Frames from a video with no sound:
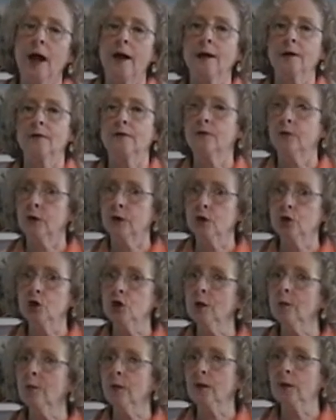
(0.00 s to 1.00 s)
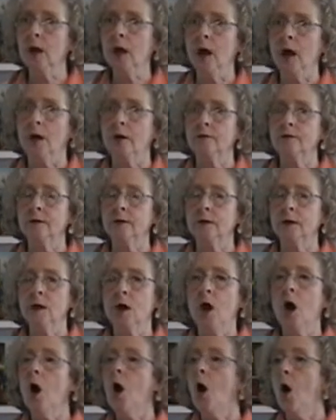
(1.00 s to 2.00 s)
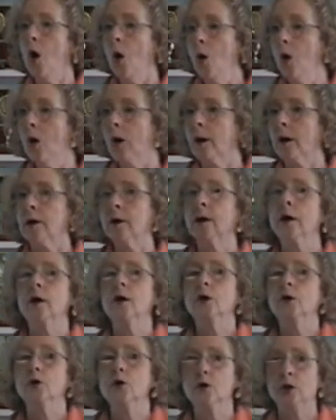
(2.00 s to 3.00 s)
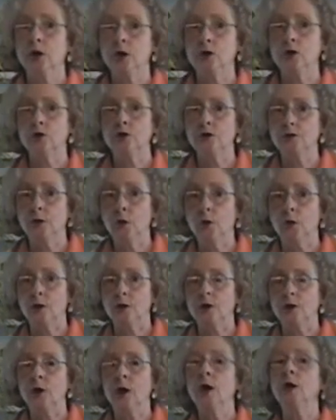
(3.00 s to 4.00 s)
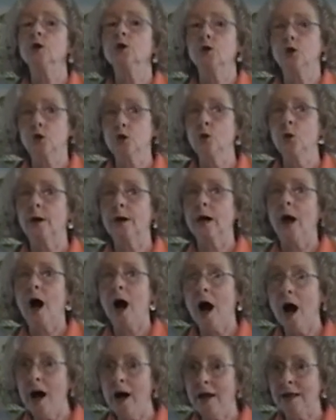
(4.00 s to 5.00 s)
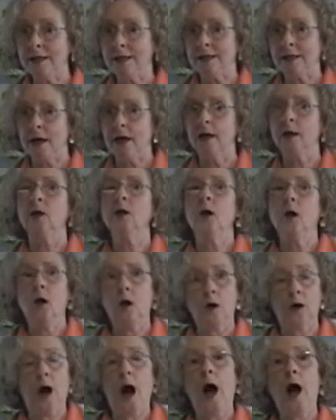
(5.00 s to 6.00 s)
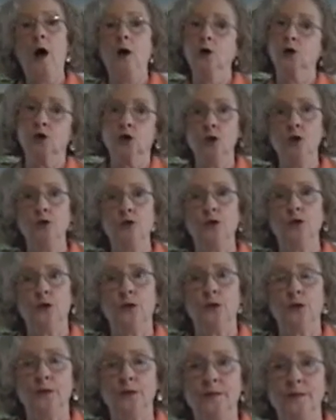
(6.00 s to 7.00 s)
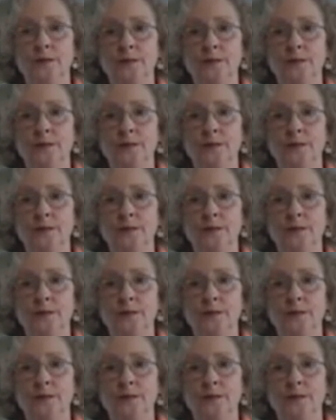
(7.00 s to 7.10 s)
out of friendship or love. Or you can use force. Do what I say or I'll shoot you.